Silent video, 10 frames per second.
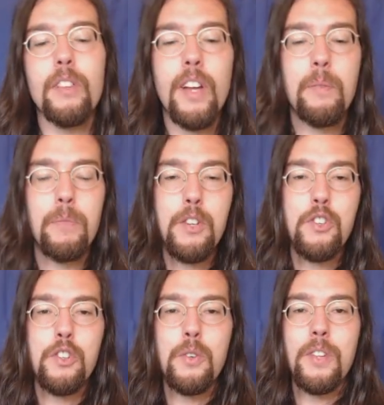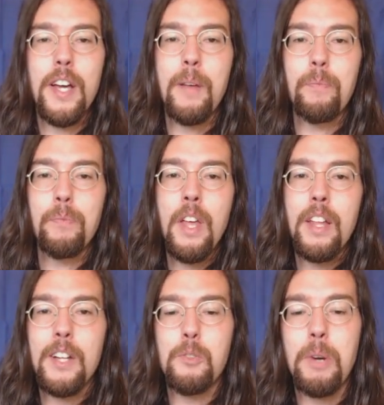Yeah, they should do that.
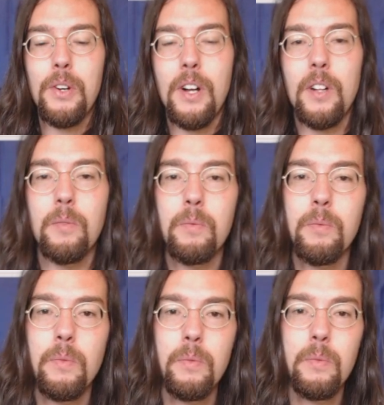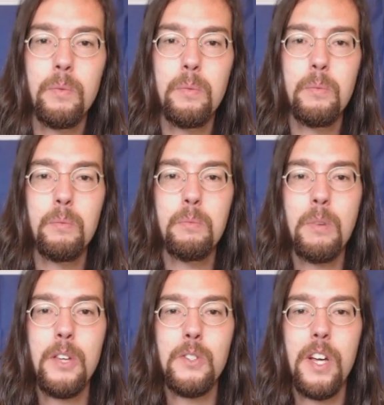That's about all.
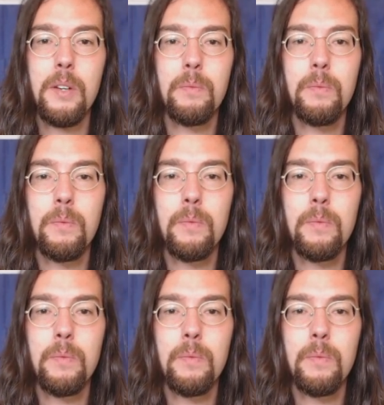Peace out.